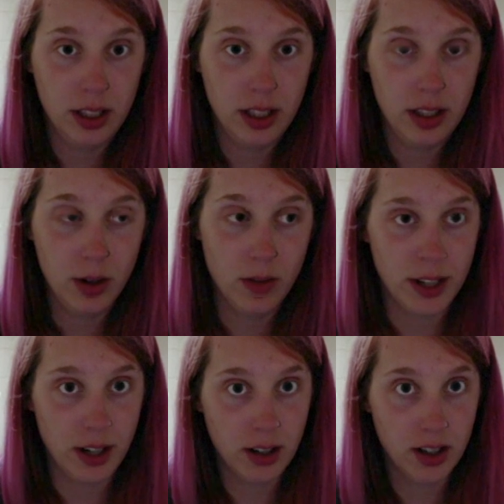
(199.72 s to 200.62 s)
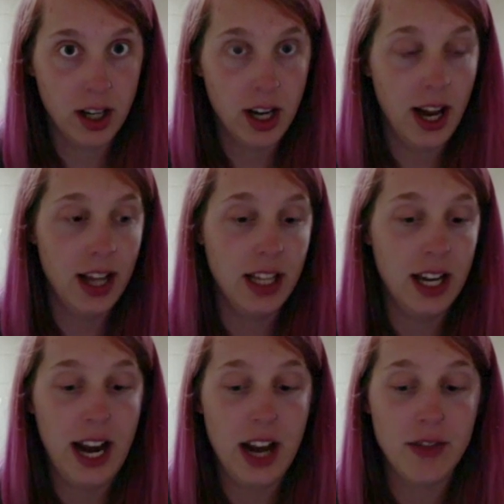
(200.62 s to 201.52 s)
over there. And then I
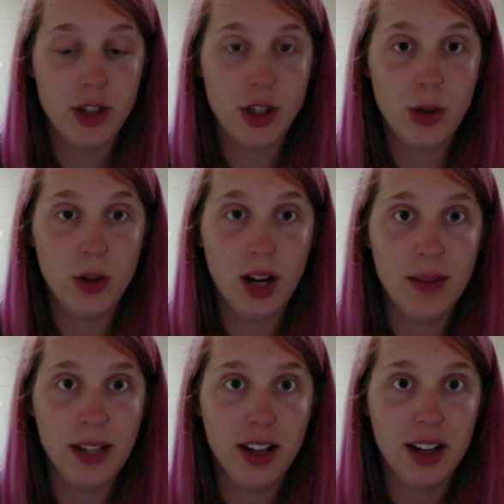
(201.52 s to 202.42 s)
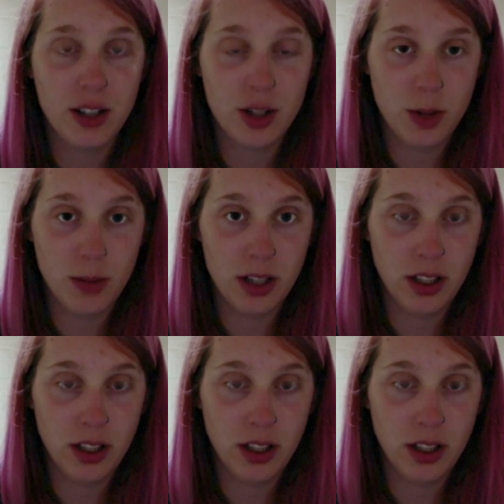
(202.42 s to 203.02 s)
have 2 coming in October.